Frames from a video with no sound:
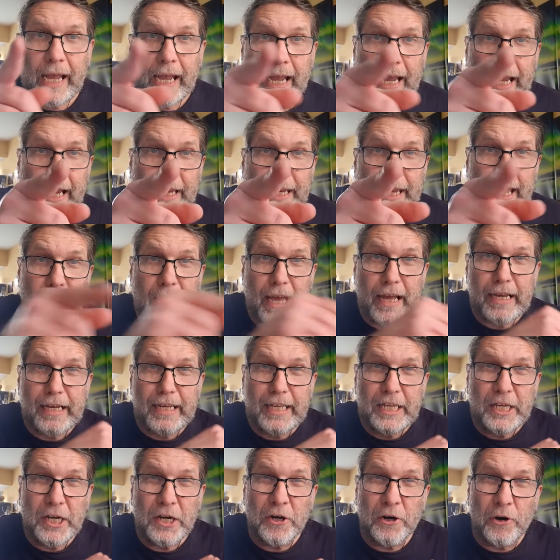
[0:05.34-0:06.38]
Hey there,
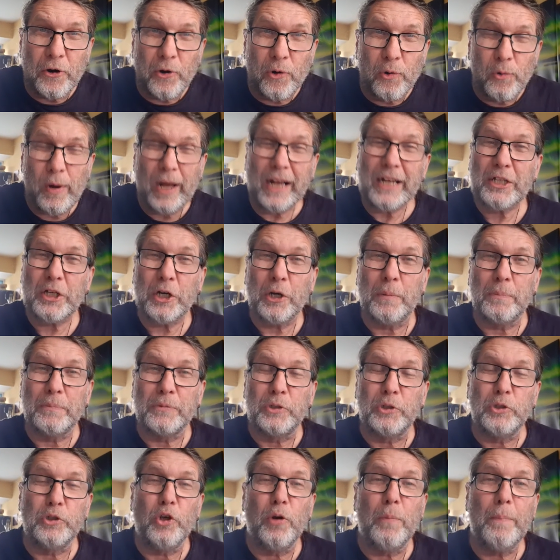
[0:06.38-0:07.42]
Leo. Welcome
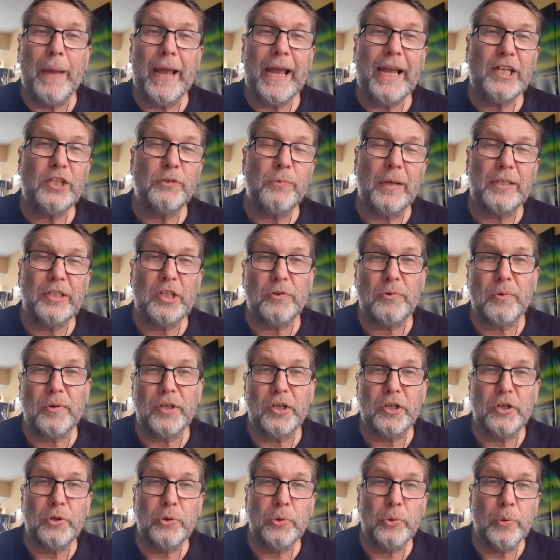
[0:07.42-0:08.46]
to your May
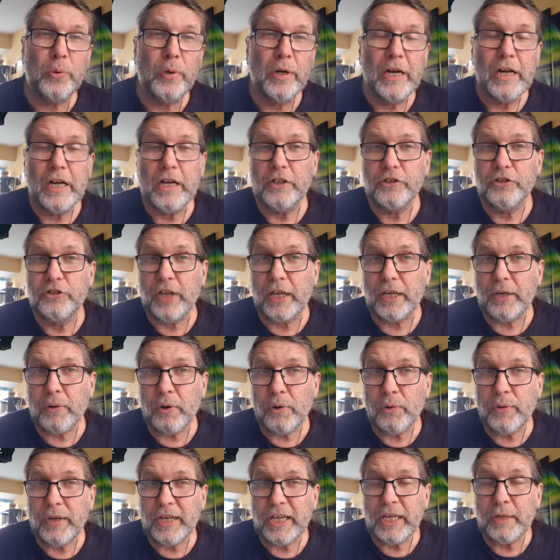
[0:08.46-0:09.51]
2022 general
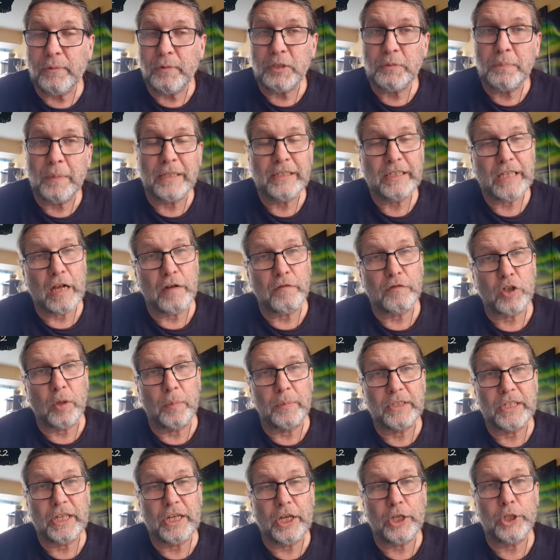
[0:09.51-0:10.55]
reading with myself,
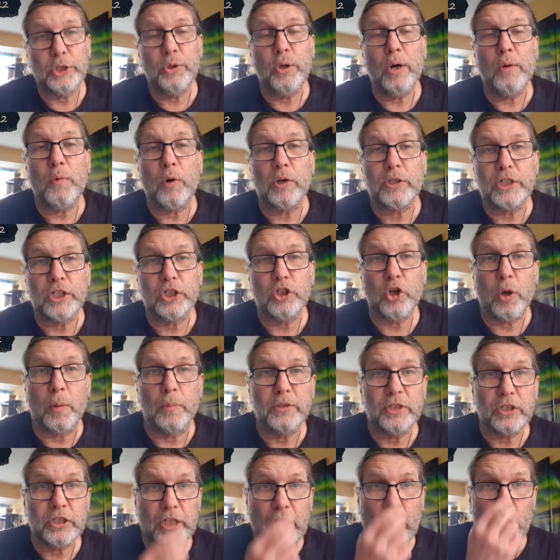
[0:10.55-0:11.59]
Thomas Janak. You are watching
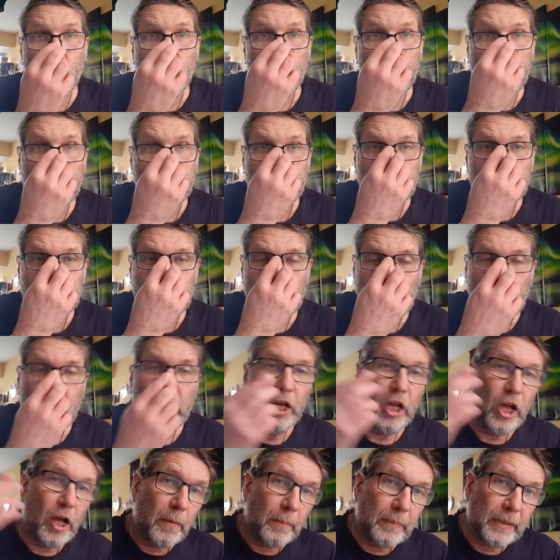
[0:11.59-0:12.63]
Thomas's Tarot page.
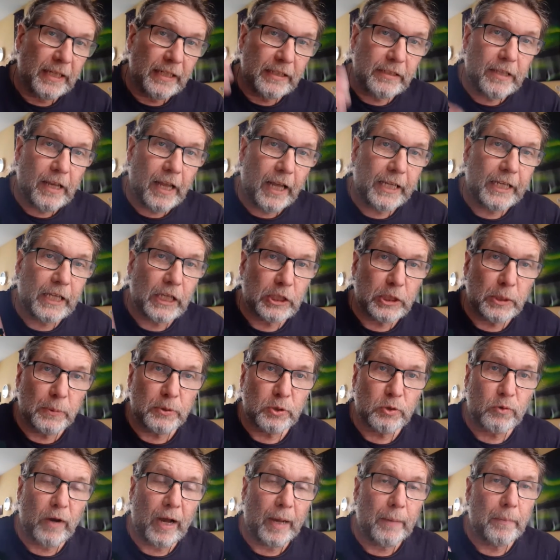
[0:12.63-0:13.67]
Please like,
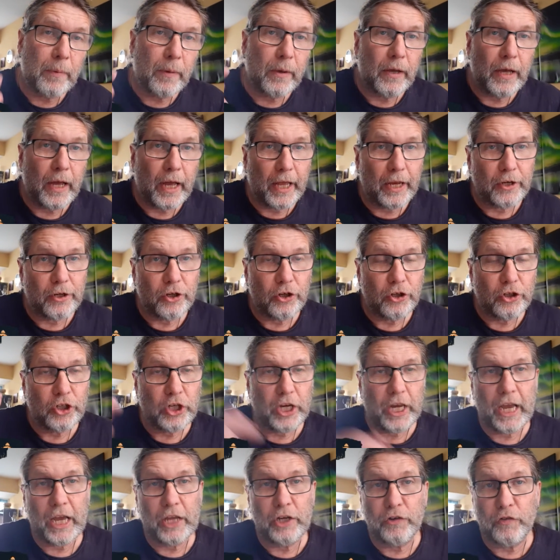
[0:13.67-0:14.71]
subscribe, and
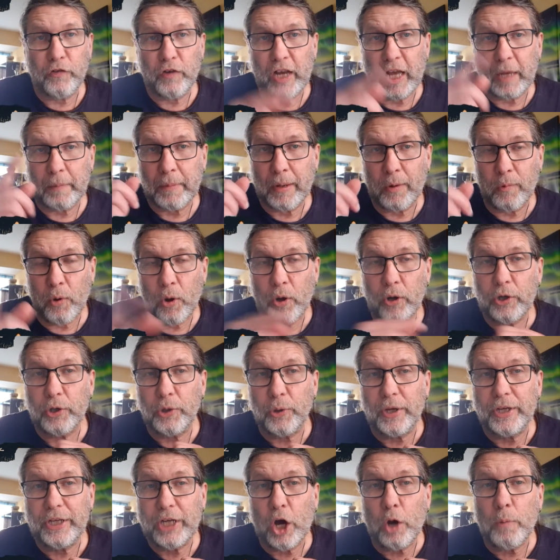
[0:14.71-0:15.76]
share. And if you like my work, you
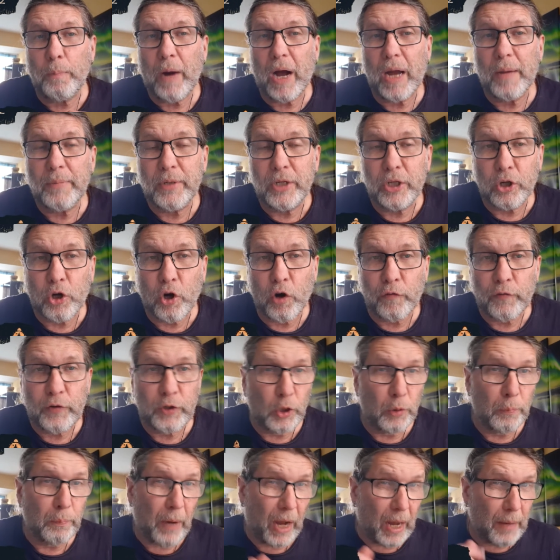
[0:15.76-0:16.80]
can now buy me a coffee
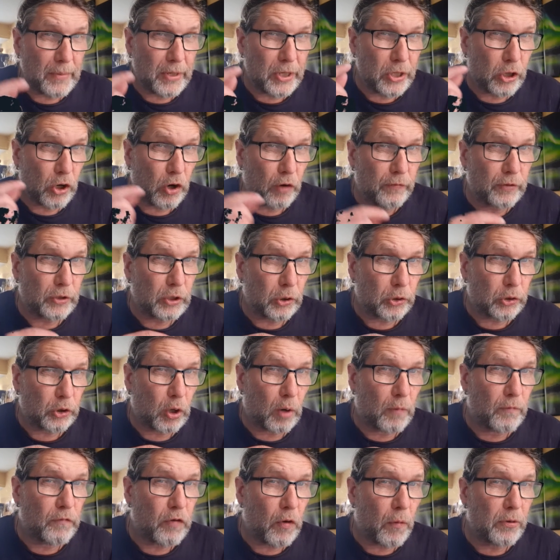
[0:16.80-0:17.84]
on
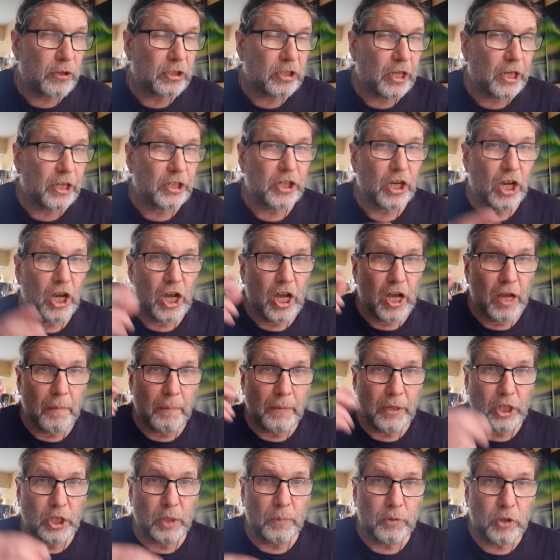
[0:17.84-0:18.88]

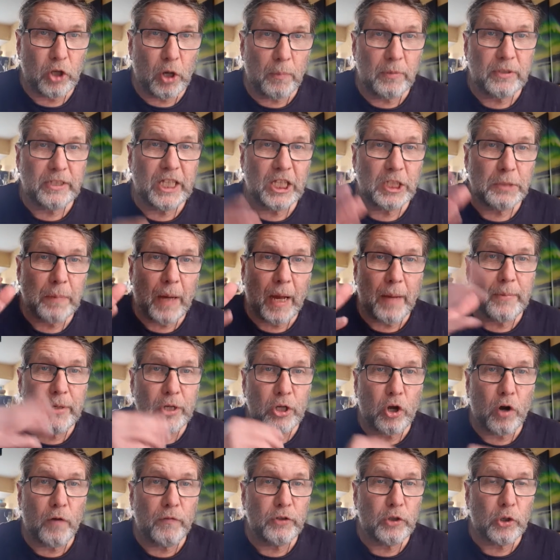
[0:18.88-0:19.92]
buymeacoffee.com/mediumthomas. That's
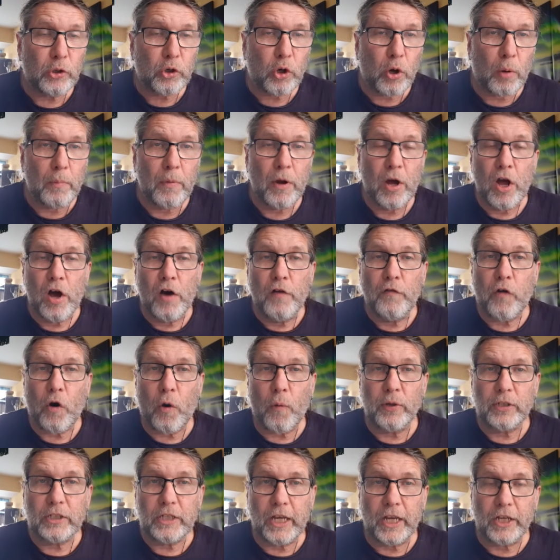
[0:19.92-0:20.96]

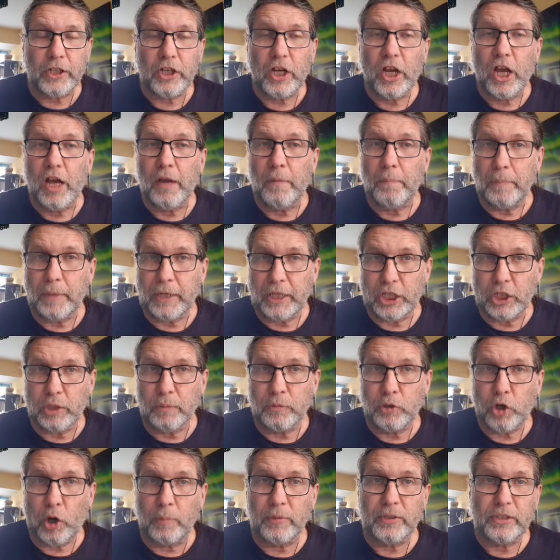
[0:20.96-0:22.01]

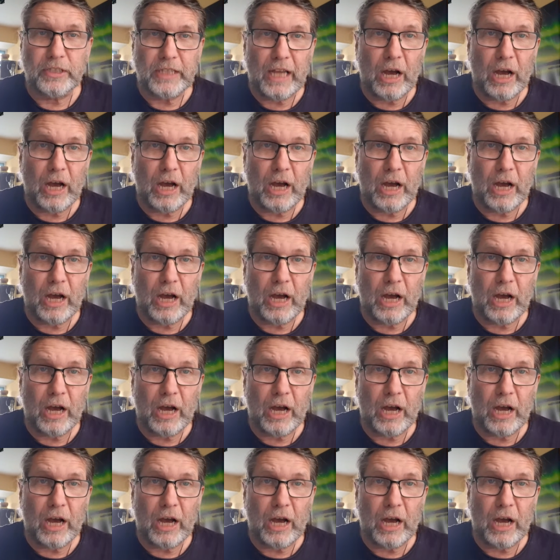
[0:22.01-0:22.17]
buymeacoffee.com/mediumthomas.